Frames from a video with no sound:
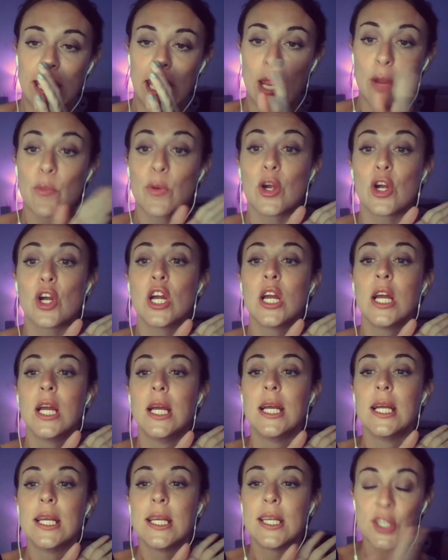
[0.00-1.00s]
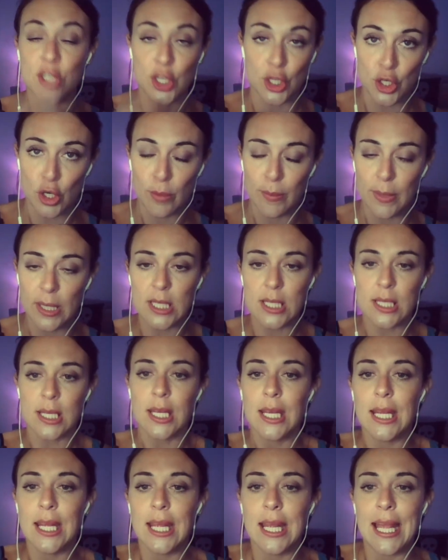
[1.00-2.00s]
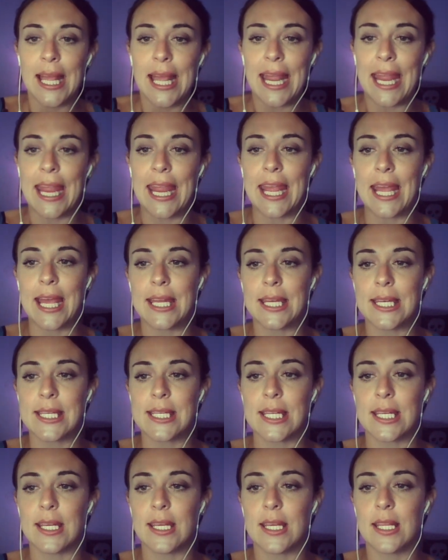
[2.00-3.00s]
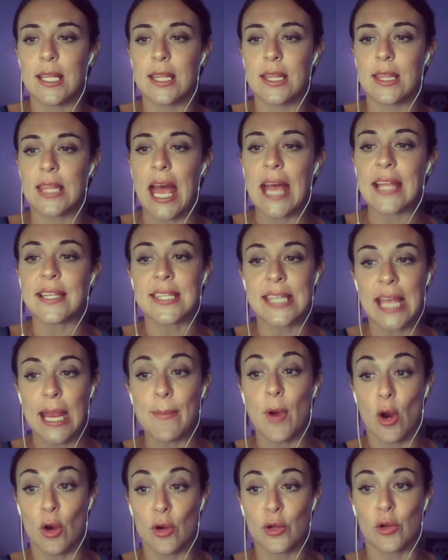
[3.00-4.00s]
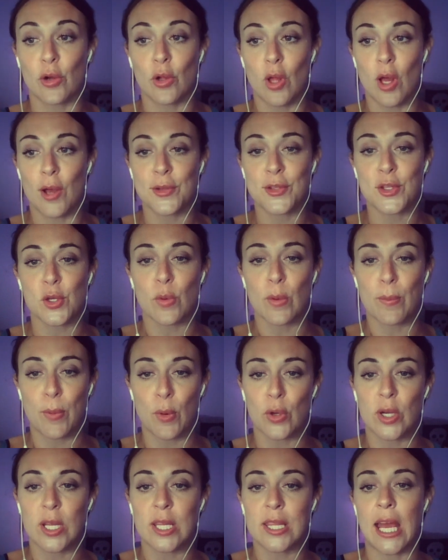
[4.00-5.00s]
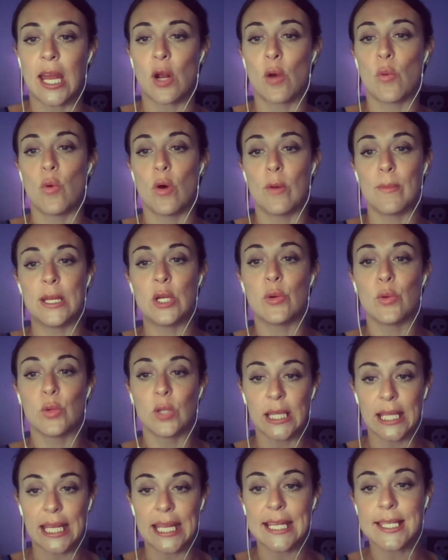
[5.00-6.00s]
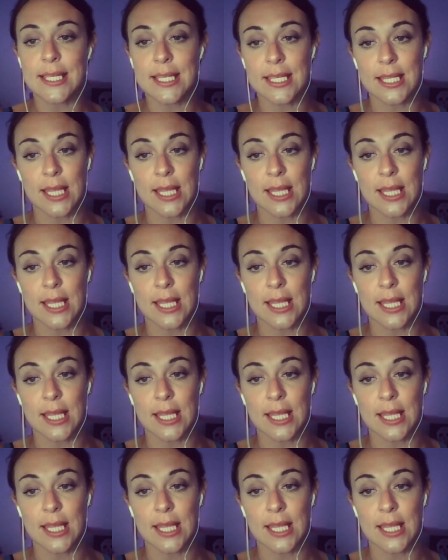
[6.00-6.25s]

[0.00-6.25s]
were determined. And that same article also reported that a woman who leased the